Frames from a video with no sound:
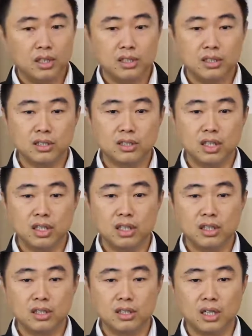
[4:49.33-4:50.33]
This is
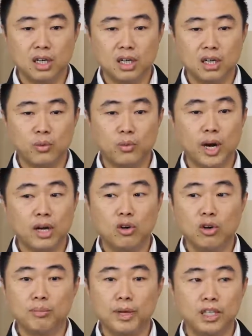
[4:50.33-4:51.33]
in
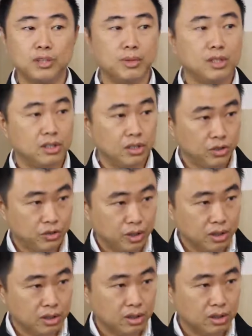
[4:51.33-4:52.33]
record management industry.